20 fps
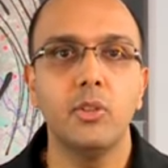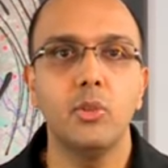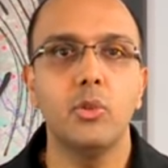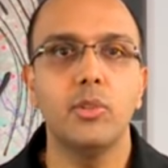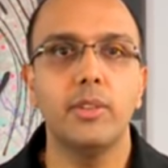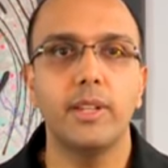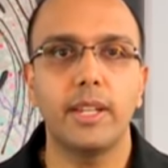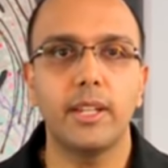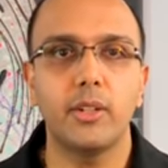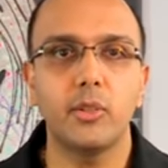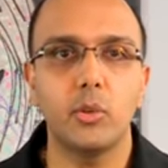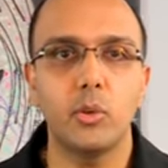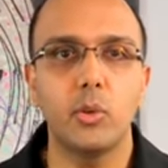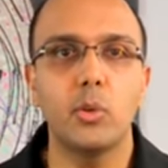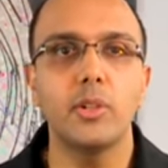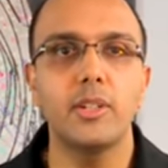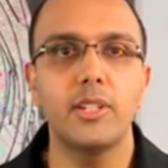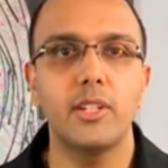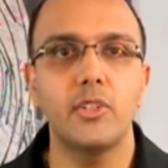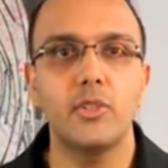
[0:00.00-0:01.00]
Using an
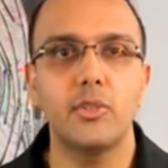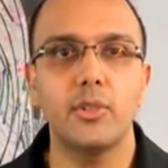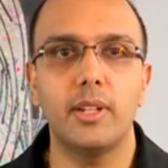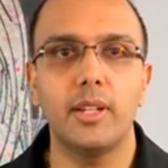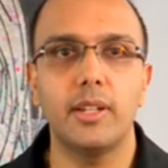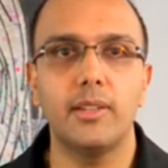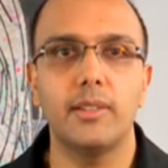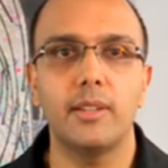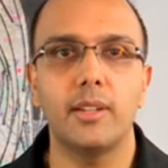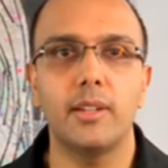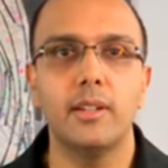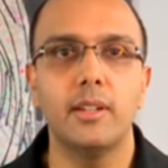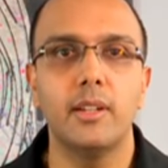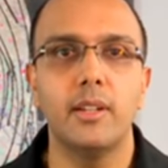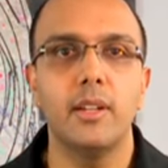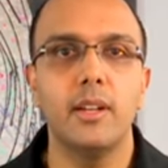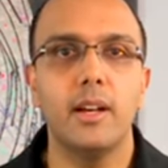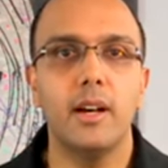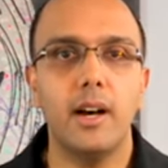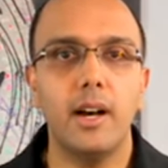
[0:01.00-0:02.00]
all-tissue laser,
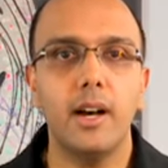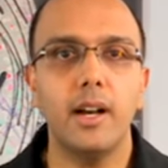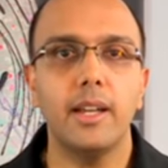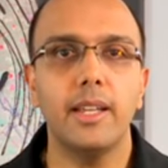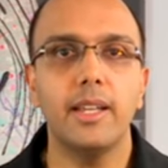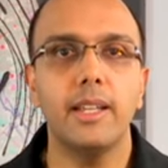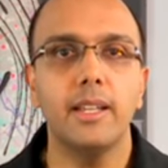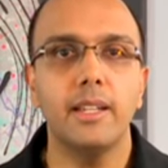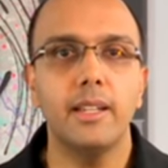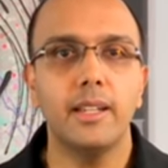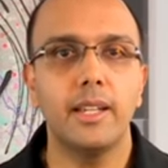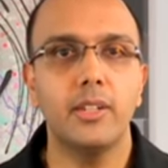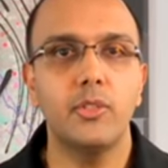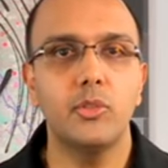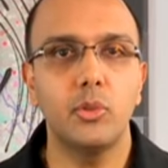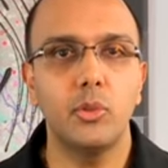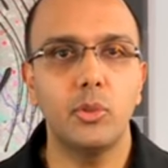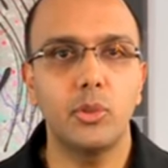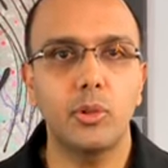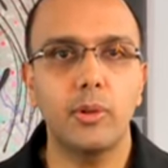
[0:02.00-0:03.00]
I can
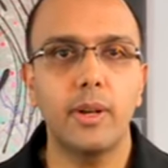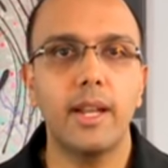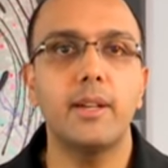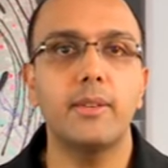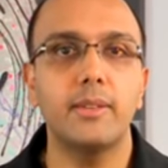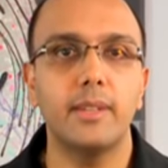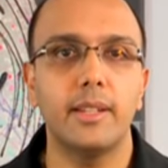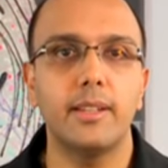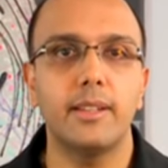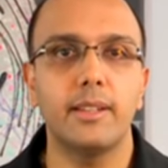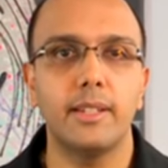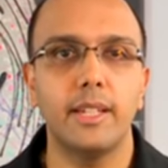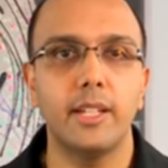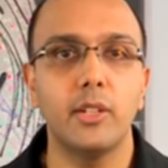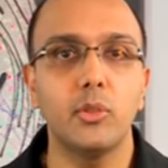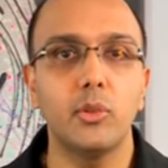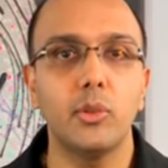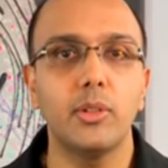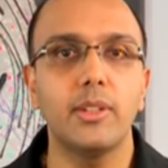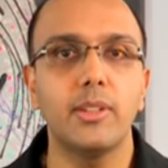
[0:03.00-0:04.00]
do crown
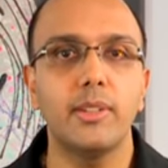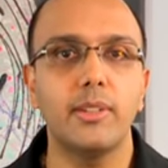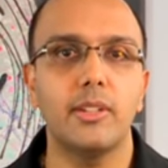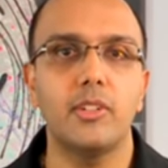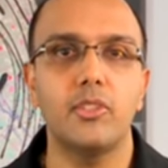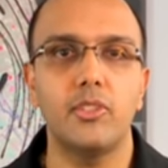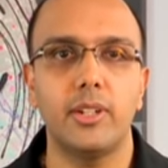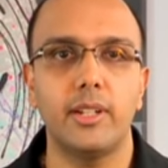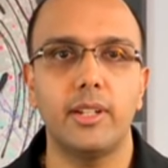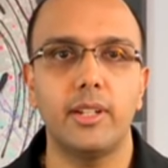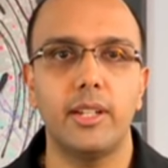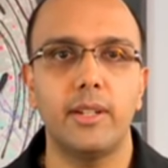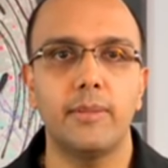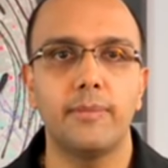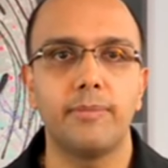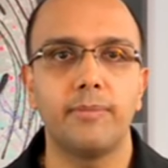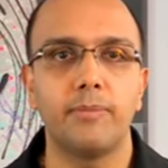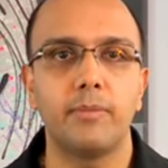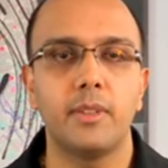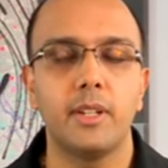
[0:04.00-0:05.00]
lengthening non-surgically.
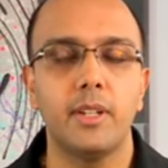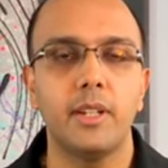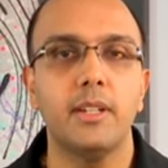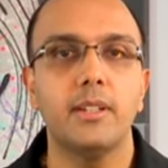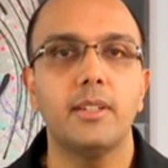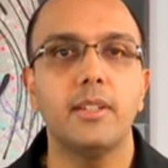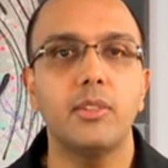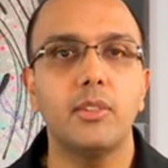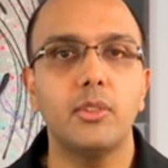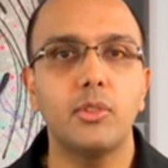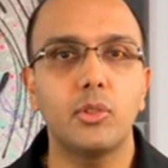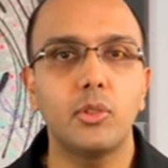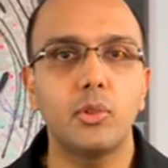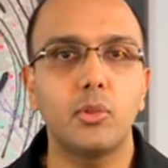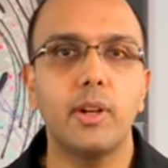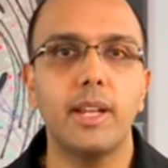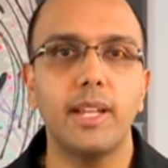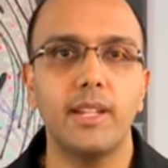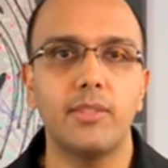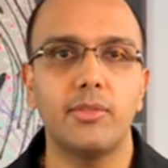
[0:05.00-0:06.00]
This is
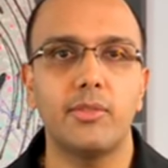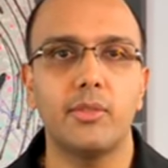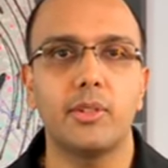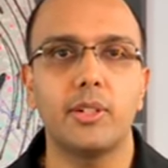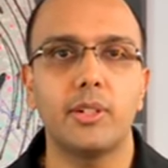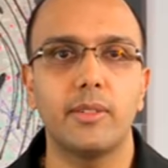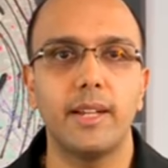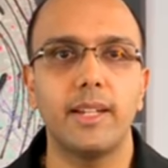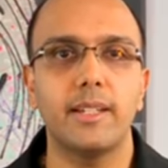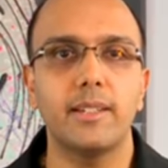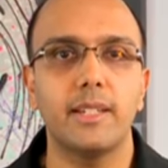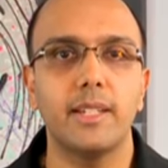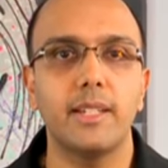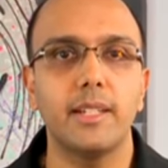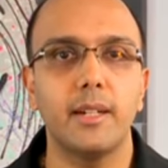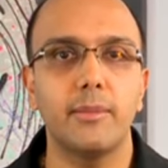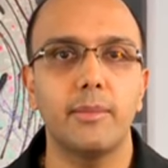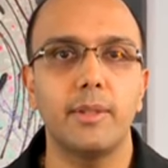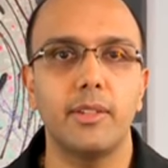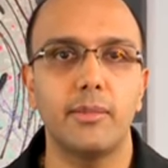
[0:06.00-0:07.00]
great for correcting
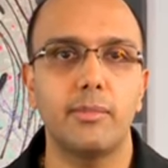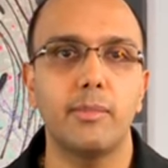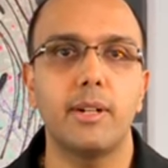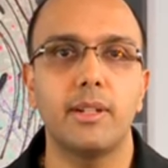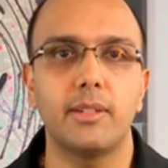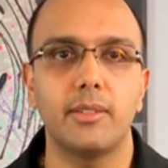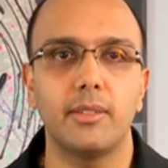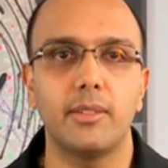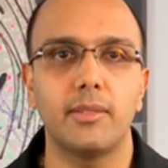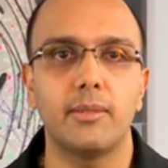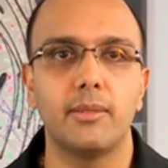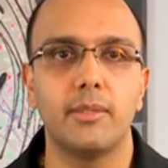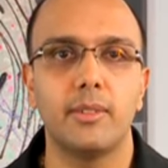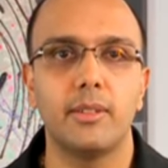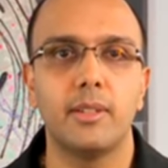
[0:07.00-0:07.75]
gummy smiles.